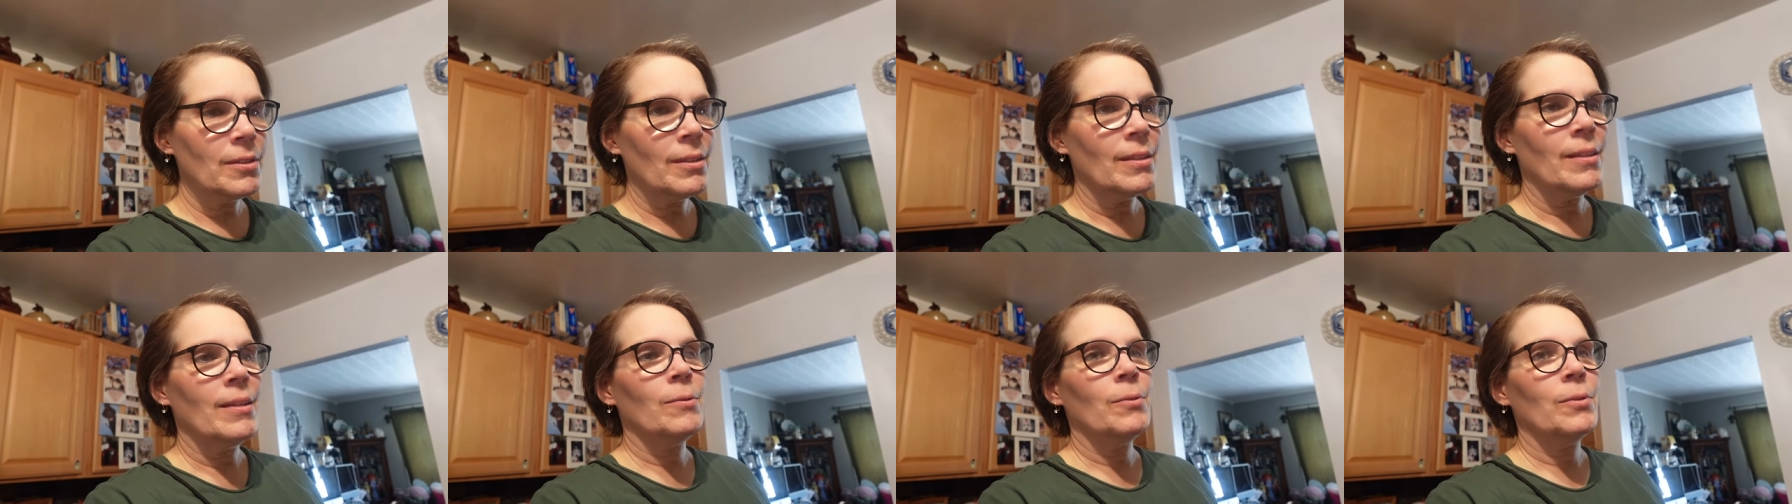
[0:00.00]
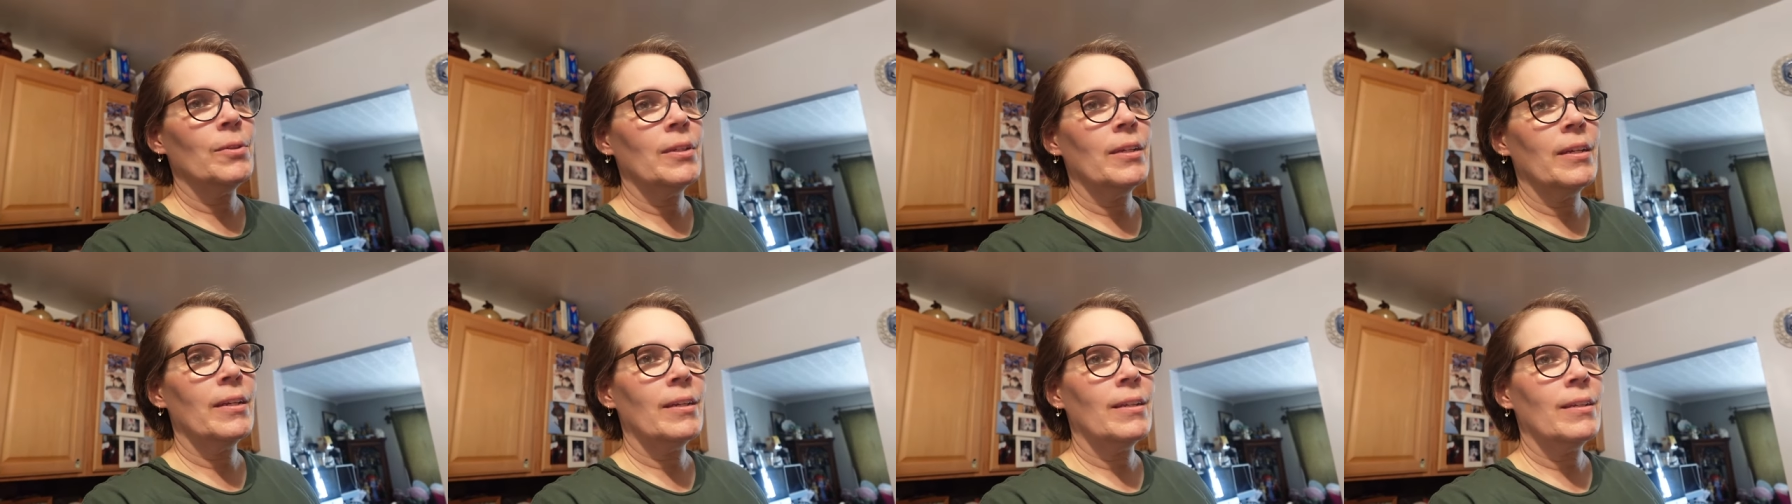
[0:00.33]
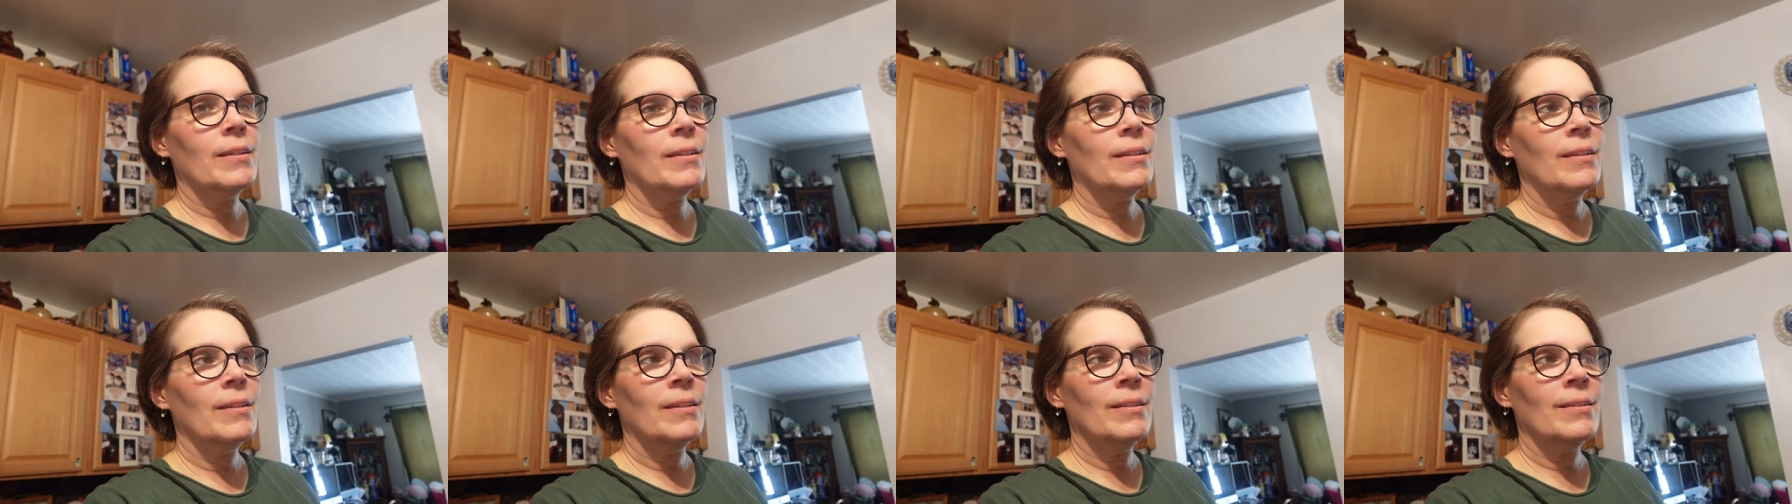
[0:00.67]
And they were
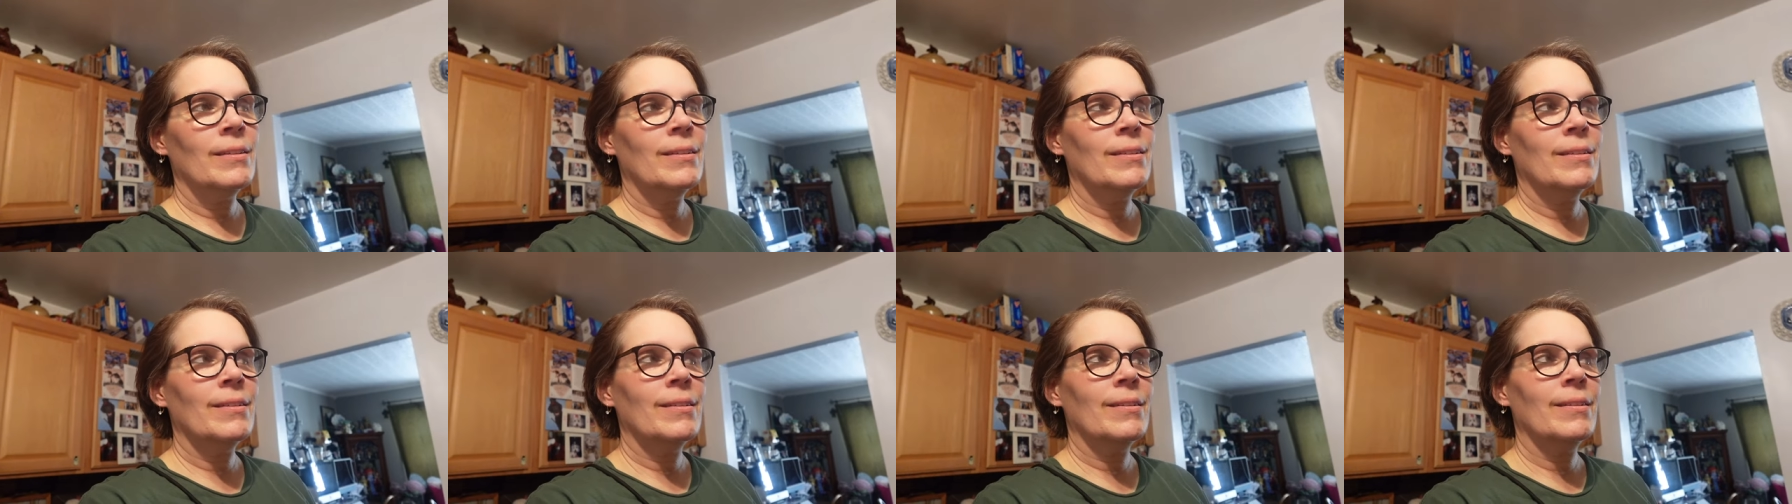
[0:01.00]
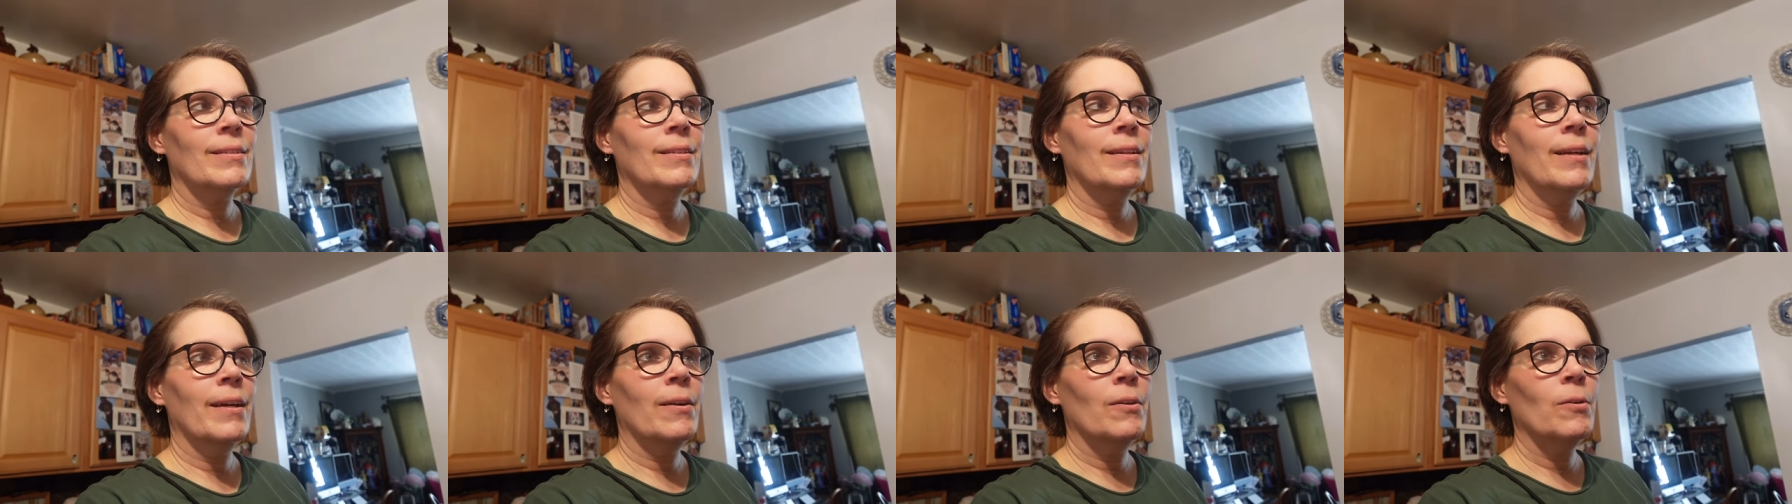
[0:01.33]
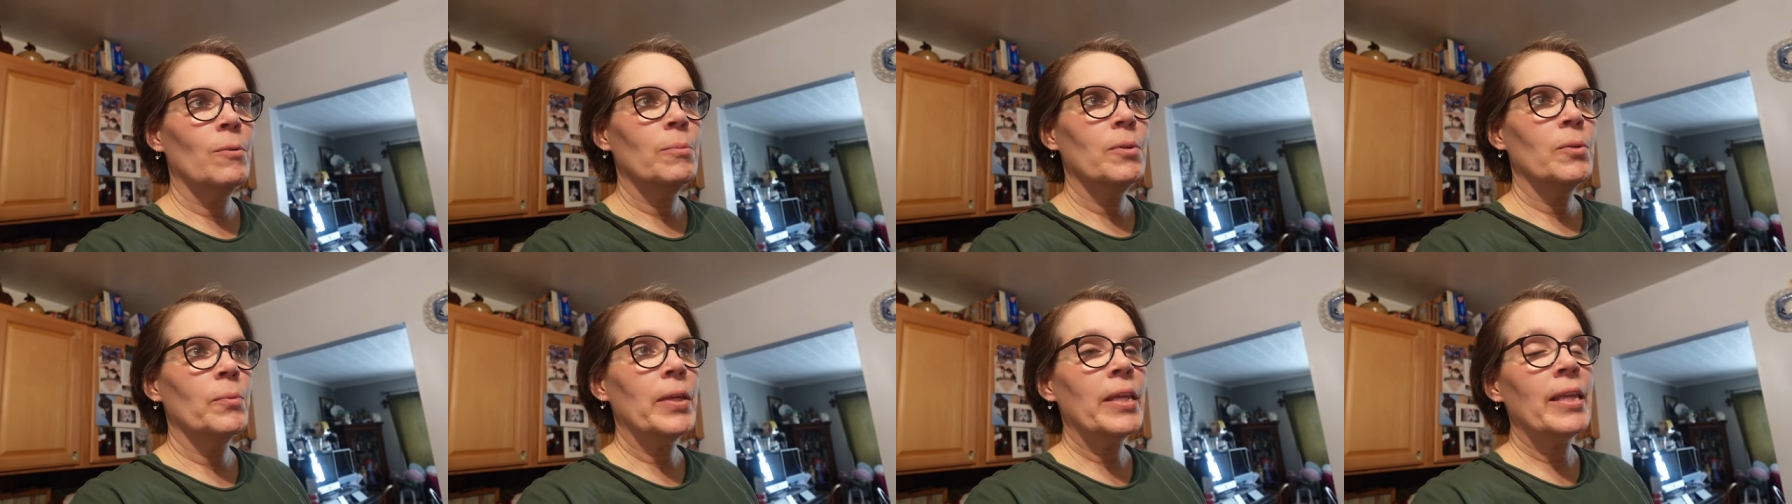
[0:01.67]
like, no,
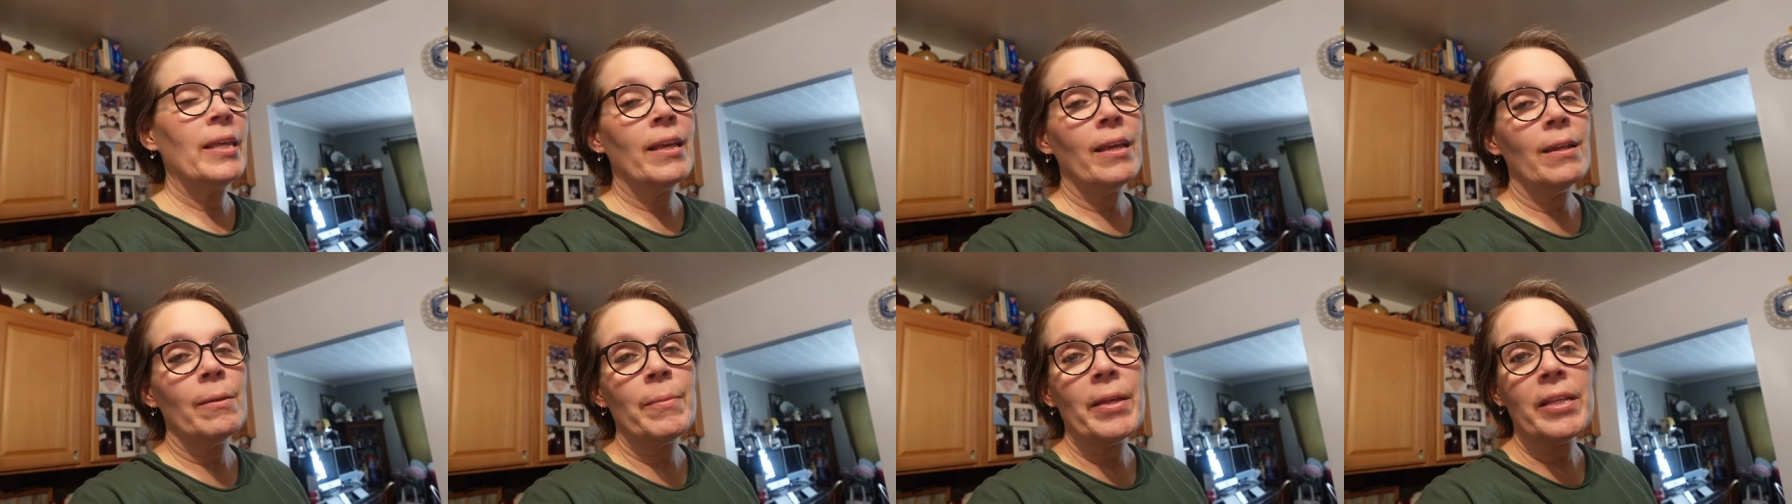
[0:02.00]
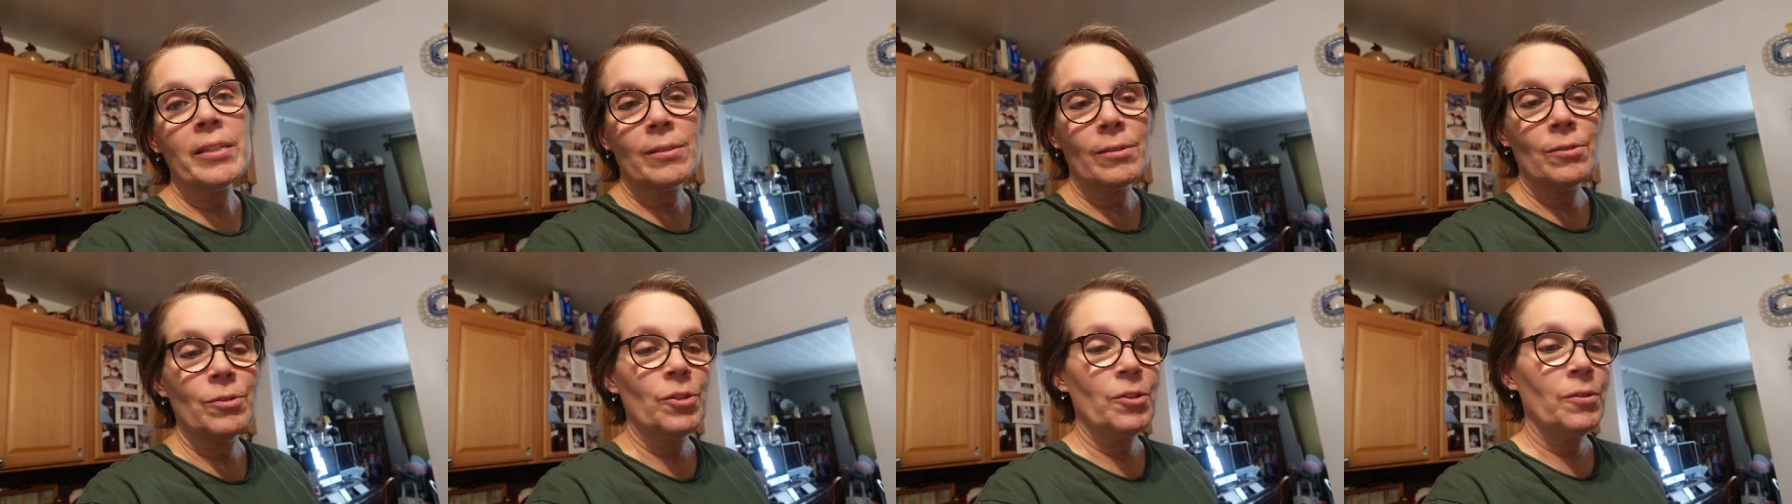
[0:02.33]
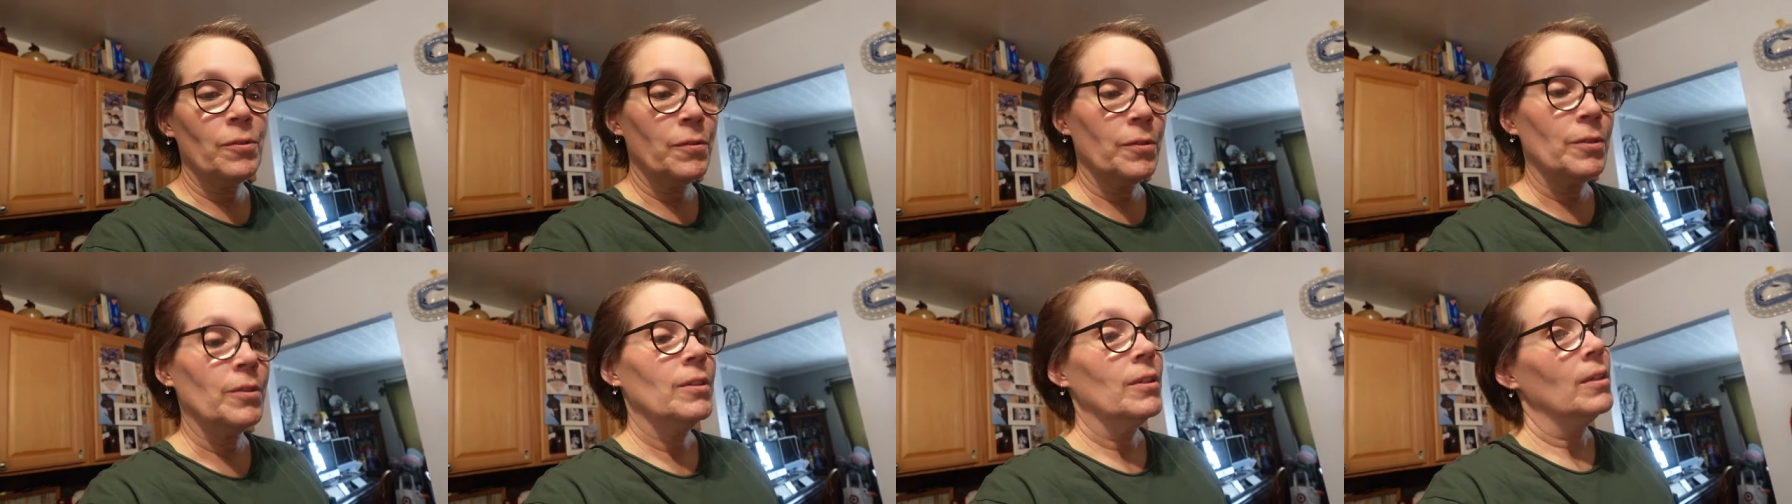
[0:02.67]
but we can get a message
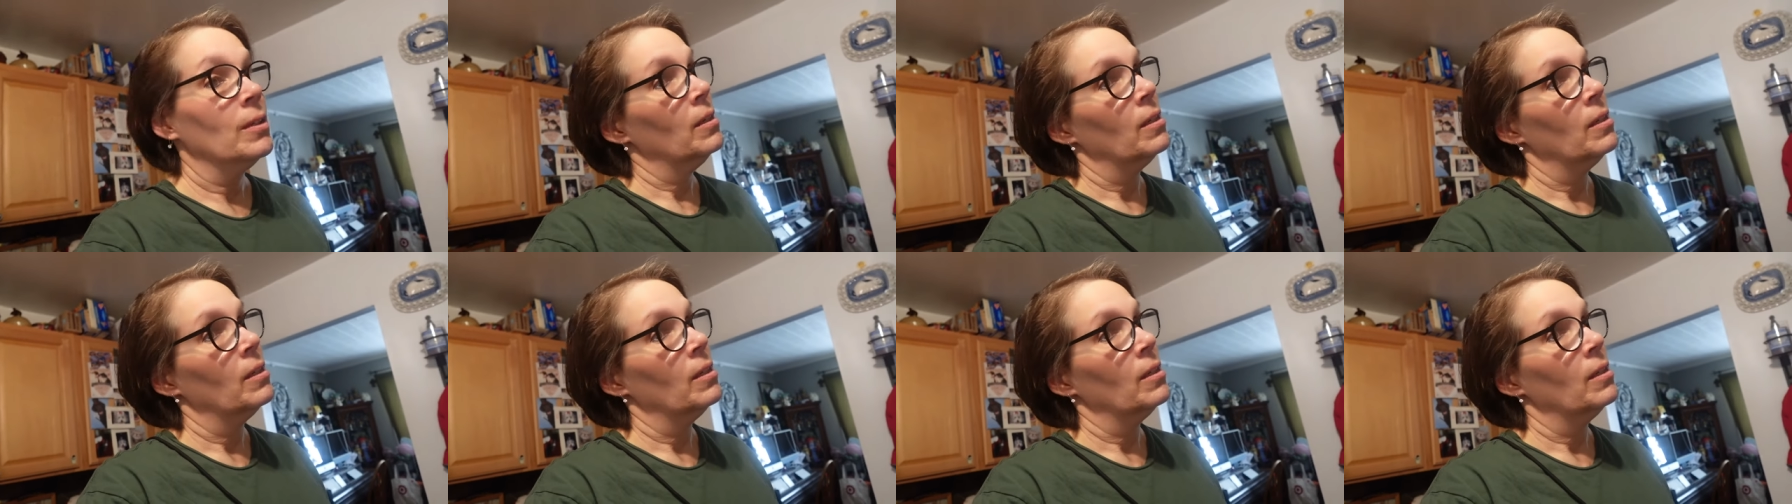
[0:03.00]
over.